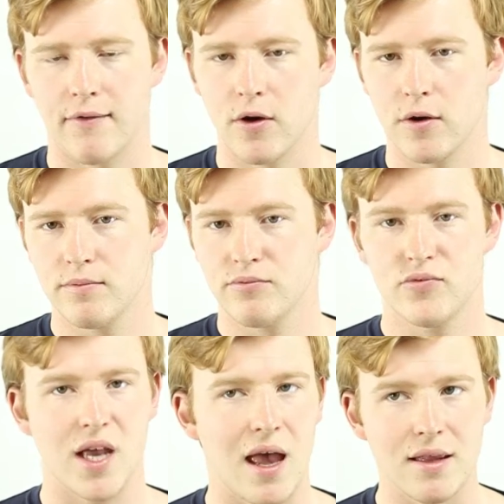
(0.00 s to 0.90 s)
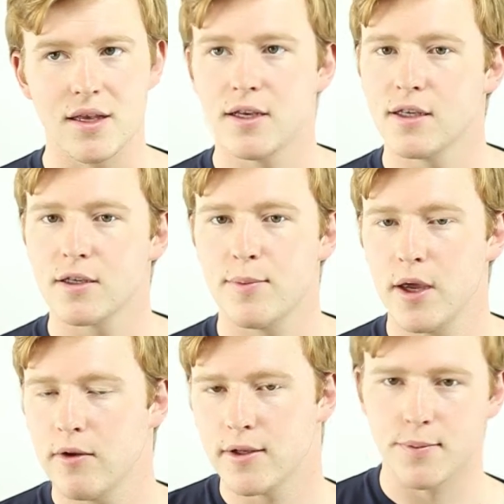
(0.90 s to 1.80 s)
I've got 10 years
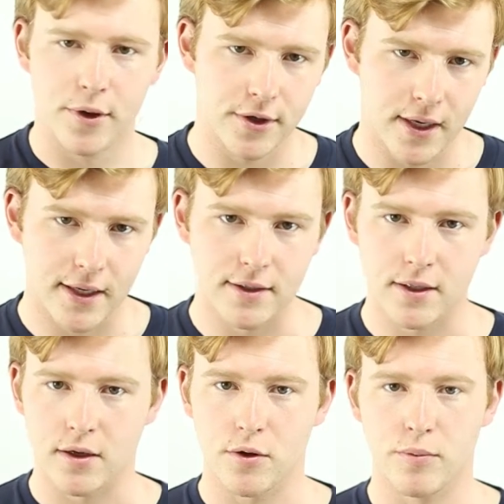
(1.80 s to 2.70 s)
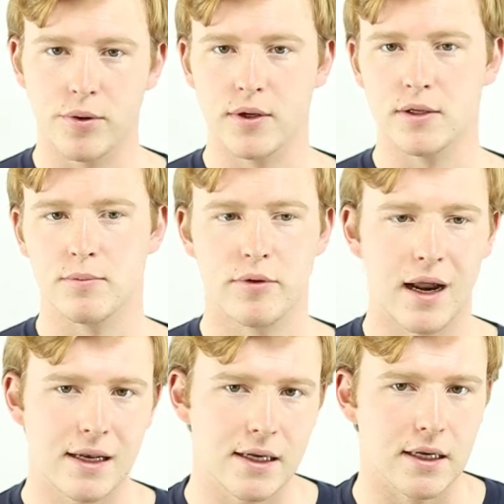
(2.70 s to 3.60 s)
experience modernizing companies'
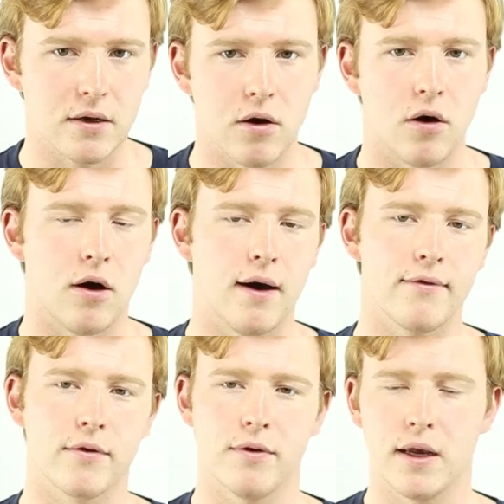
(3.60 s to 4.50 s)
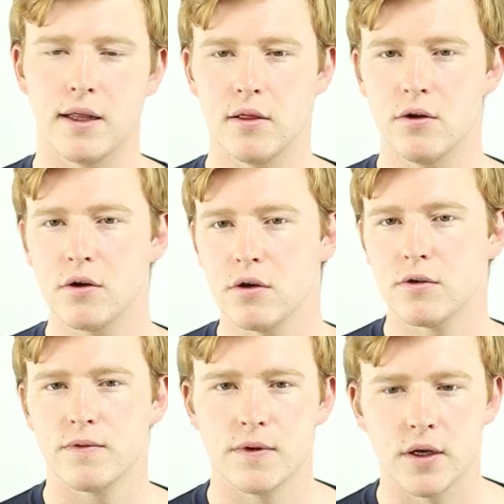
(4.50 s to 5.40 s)
branding, or I've created
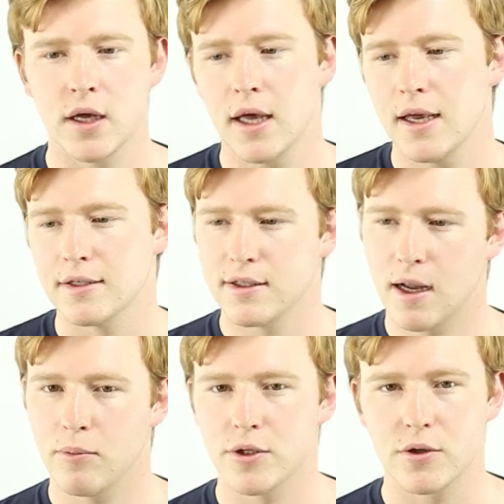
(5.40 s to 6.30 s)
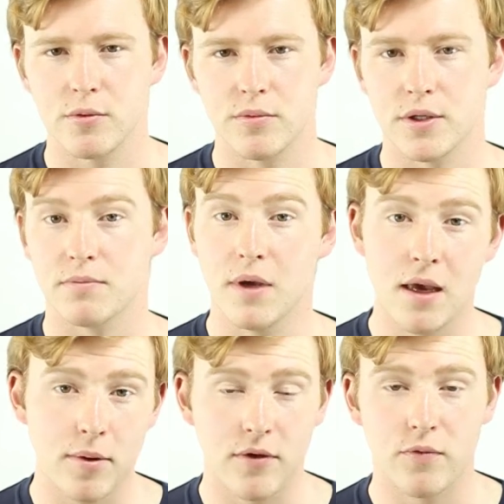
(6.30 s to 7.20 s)
logos for established companies.
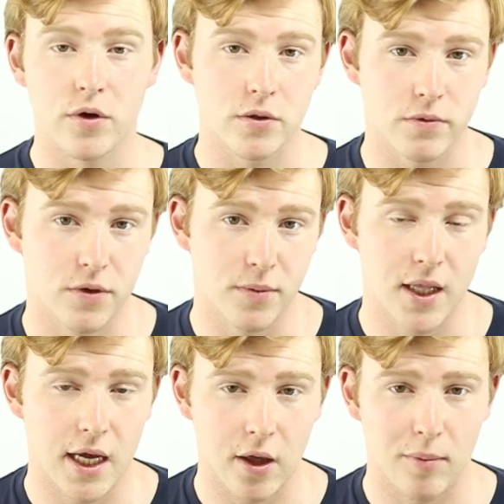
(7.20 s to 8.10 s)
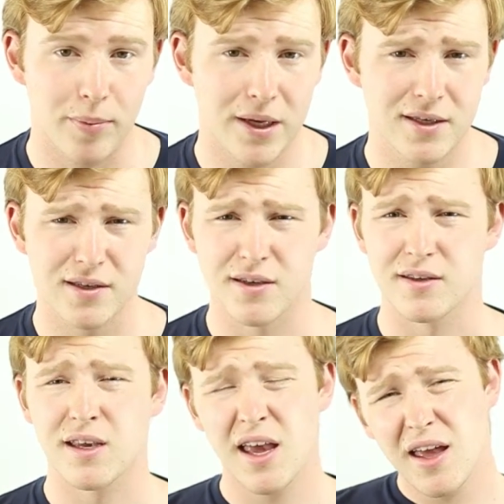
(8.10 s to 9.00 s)
Maybe you've worked with some of their
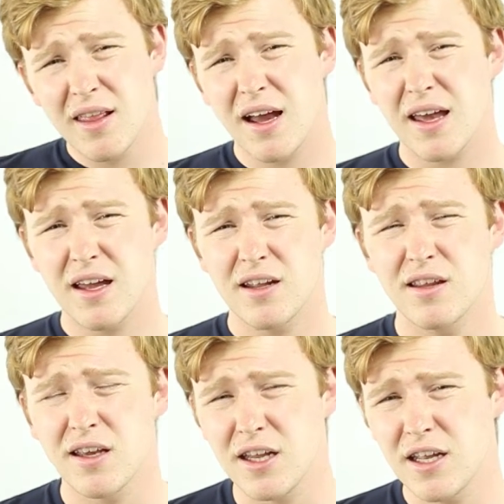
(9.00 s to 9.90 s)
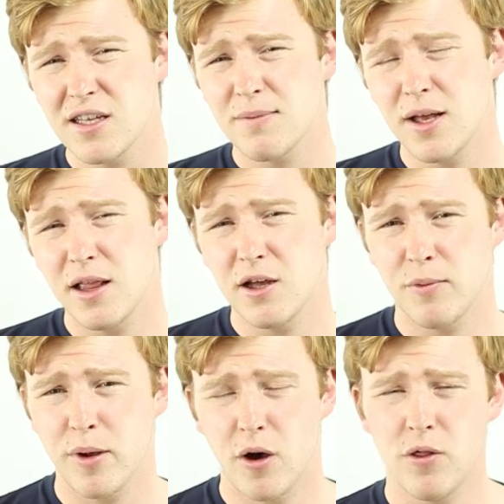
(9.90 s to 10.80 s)
competitors, that kind of thing. You need to be a
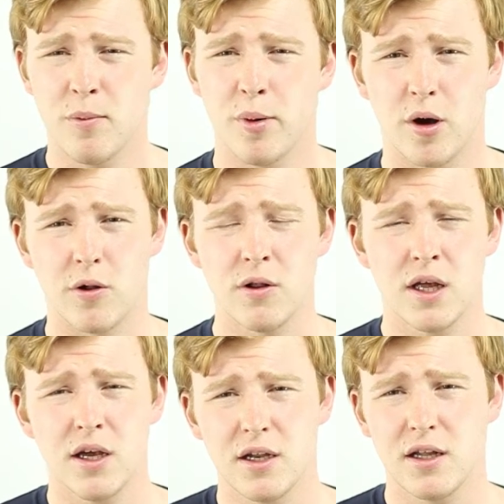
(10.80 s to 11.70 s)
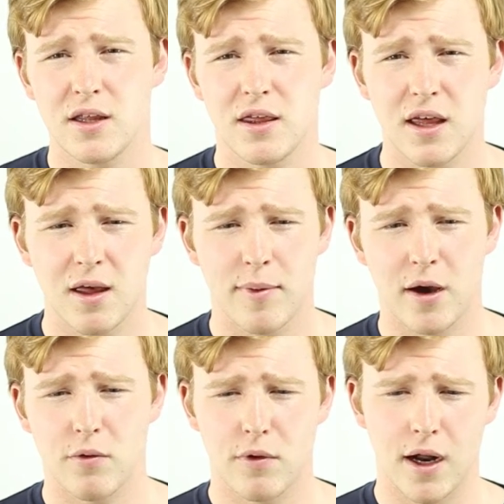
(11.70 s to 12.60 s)
little bit on the ball. You need to think
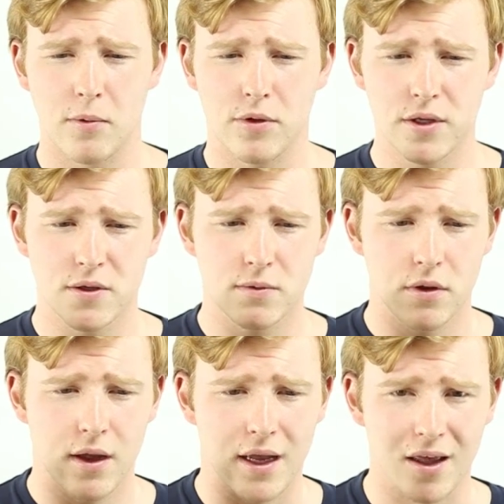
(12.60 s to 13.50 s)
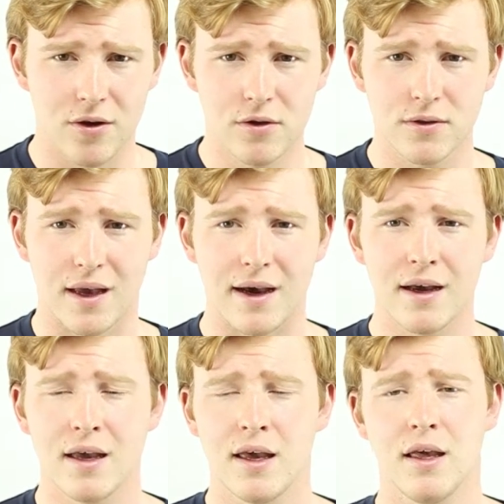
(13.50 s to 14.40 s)
about, right, well, this is what their goals are,